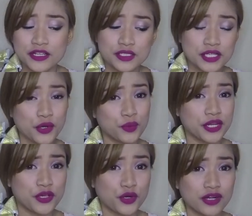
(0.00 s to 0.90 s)
using only
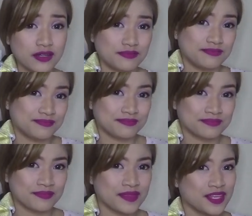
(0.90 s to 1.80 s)
your
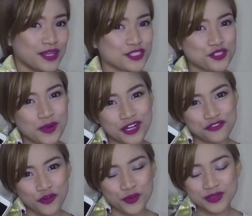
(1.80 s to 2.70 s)

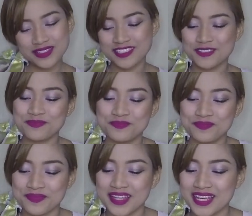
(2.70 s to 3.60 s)
smartphones.
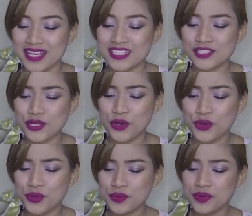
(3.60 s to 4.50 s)

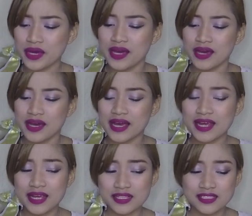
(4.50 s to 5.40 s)
So I
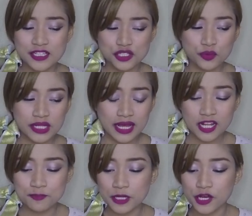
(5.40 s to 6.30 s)
guess this will
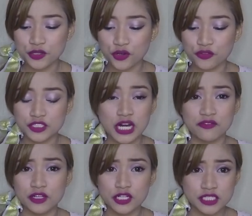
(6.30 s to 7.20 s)
help a lot of
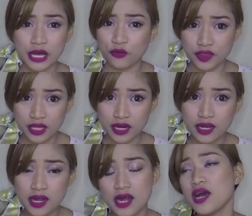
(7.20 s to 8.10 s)
travelers out there,